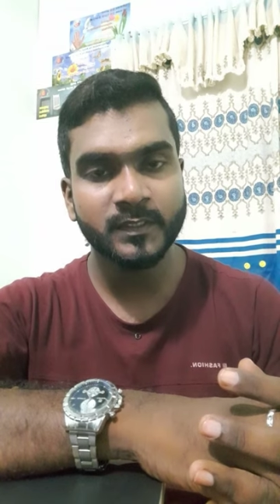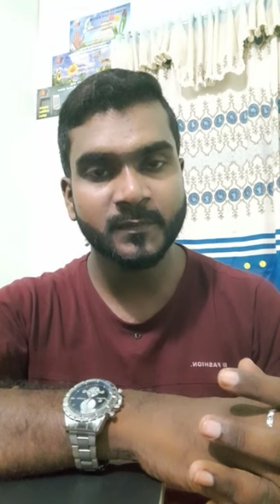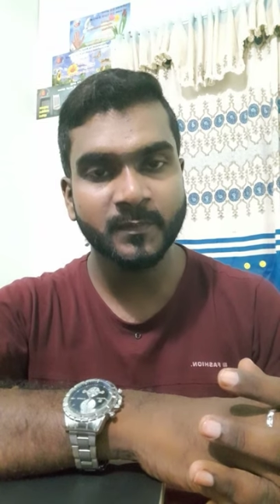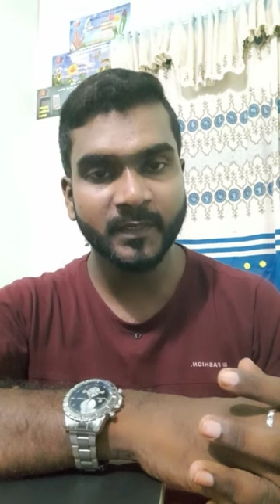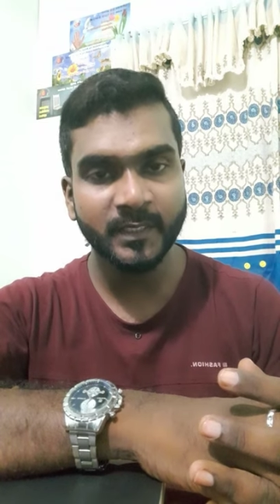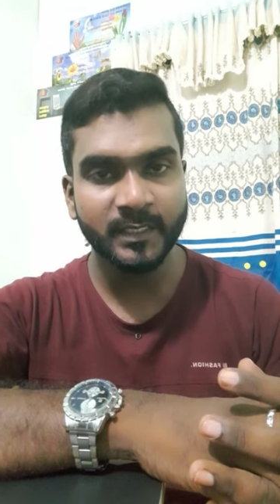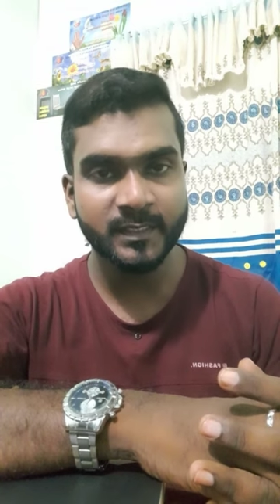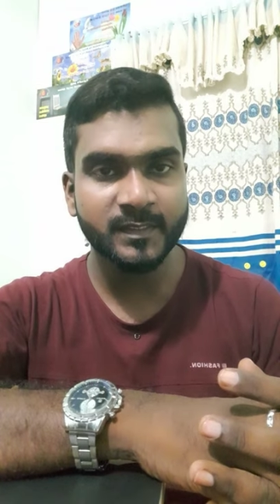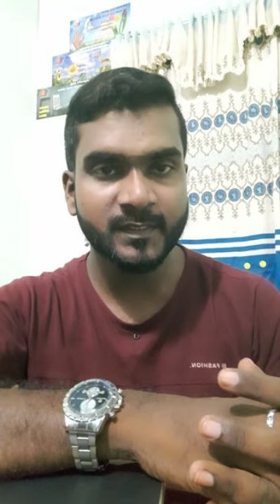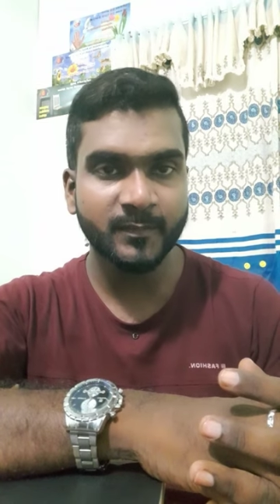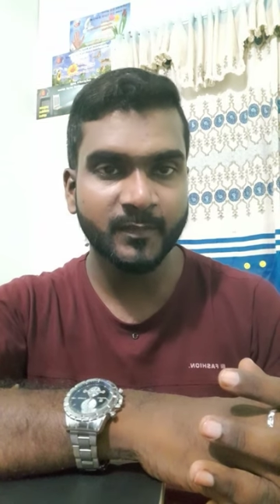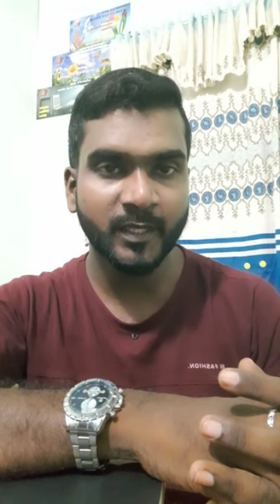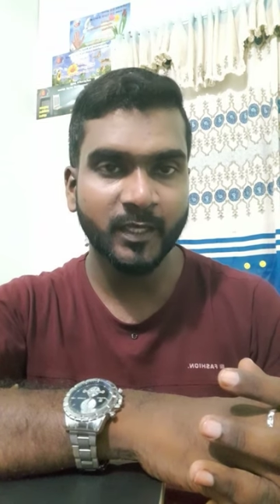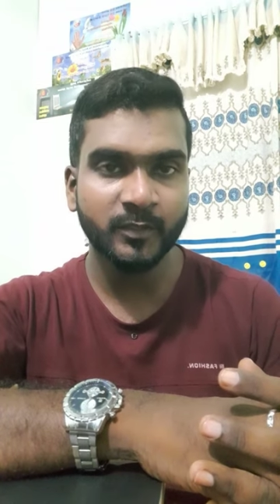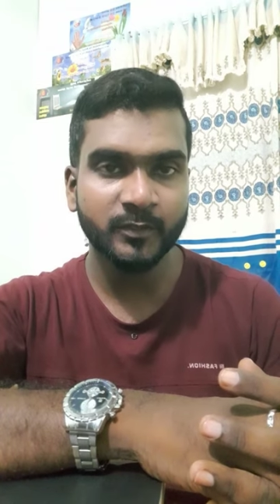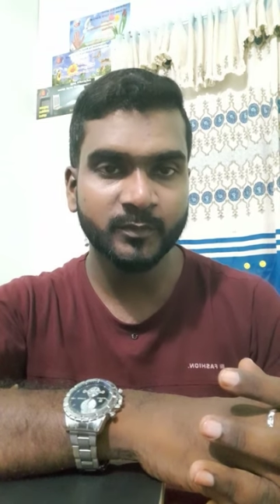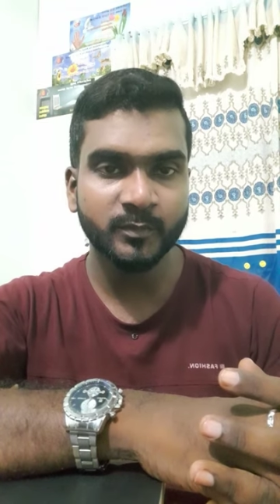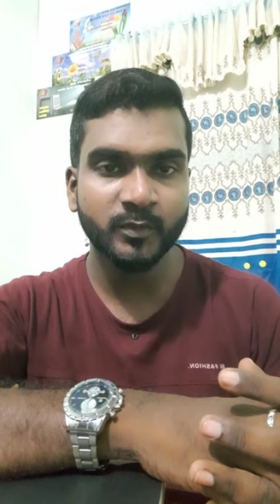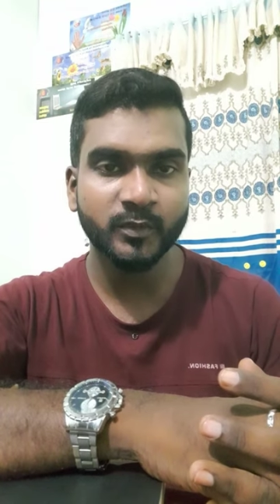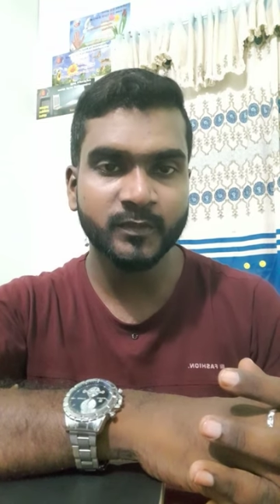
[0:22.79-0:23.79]
speaks
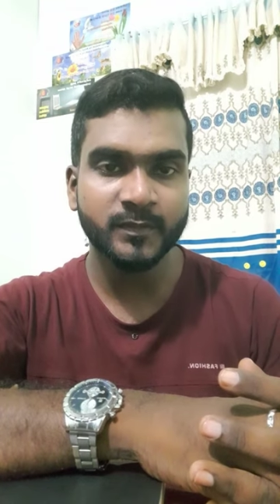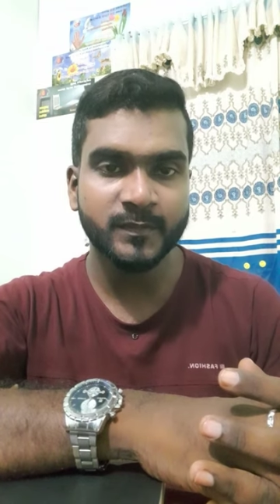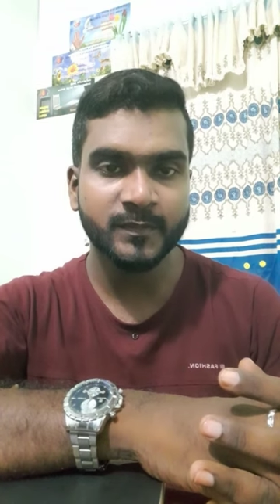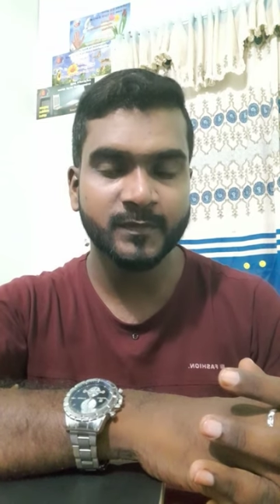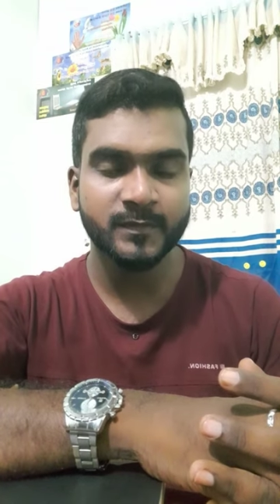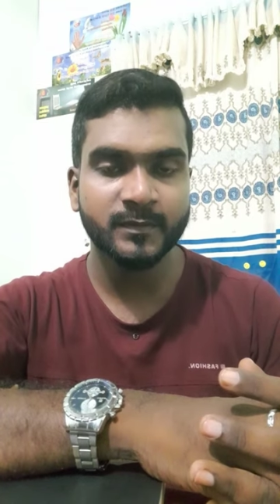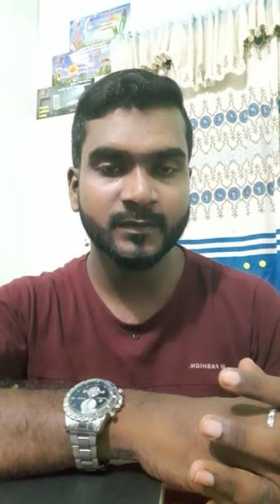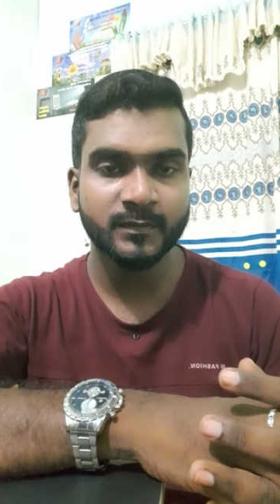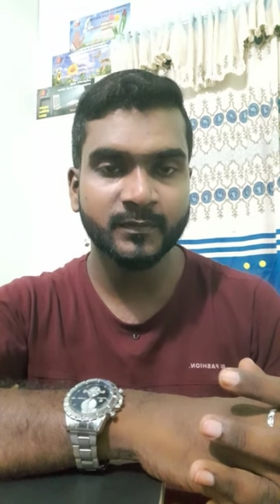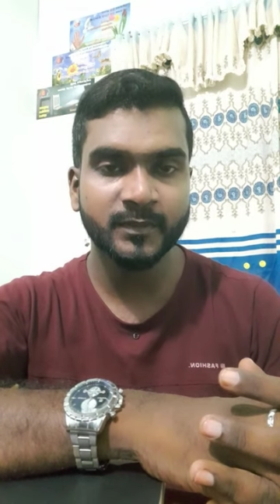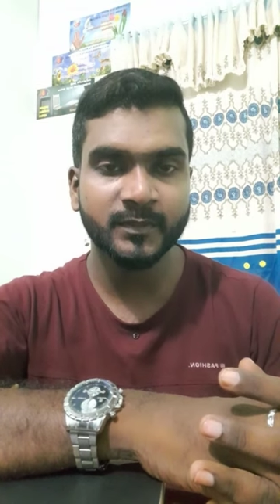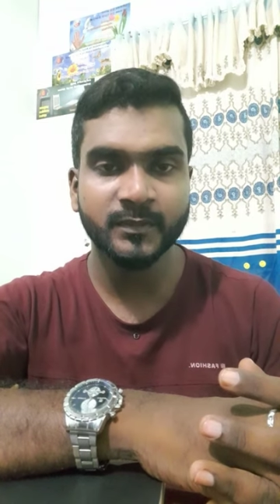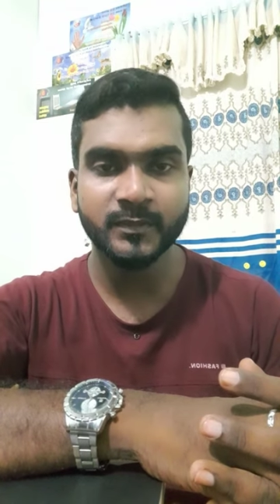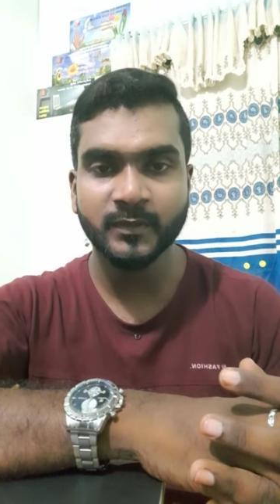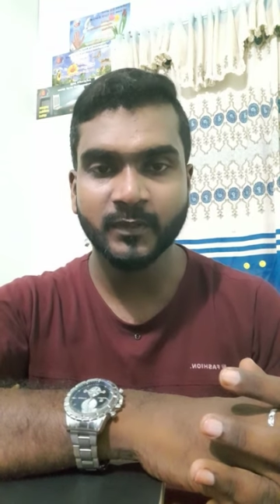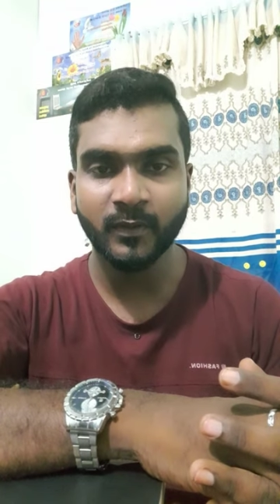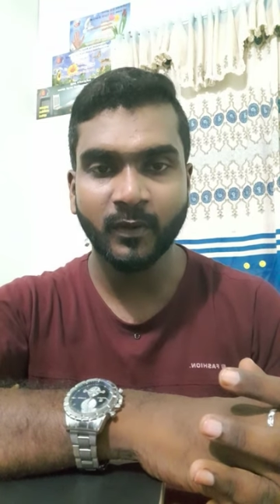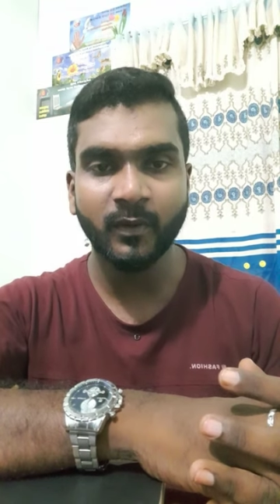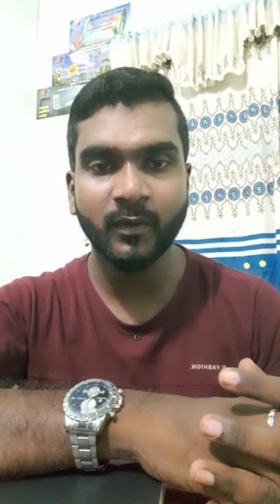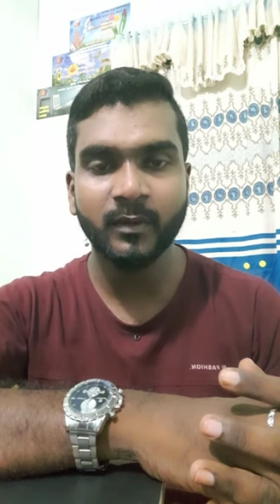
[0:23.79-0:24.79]
about books with
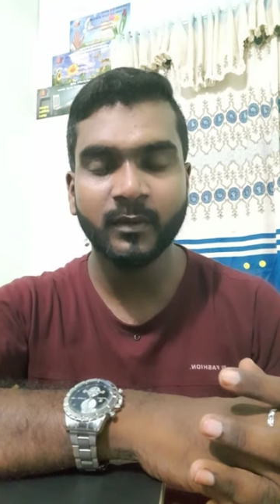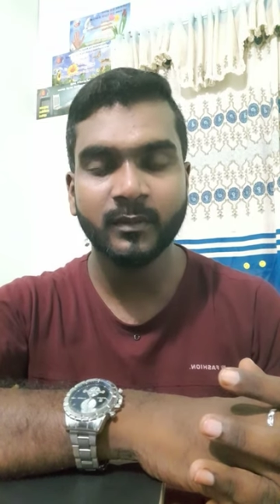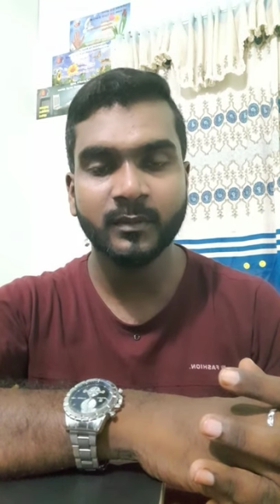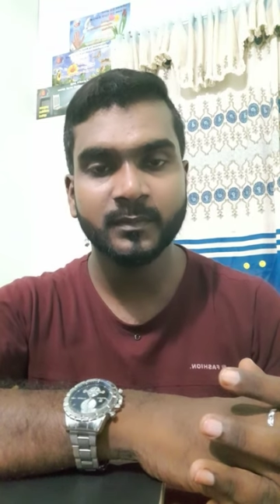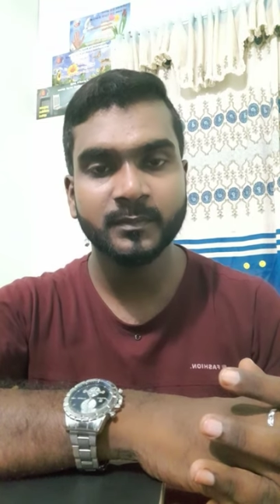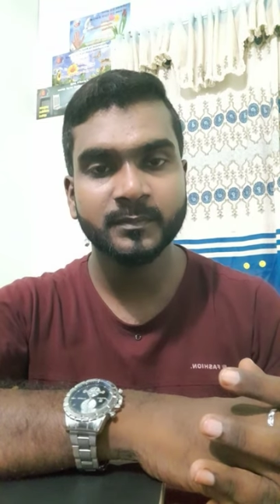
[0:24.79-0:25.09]
you all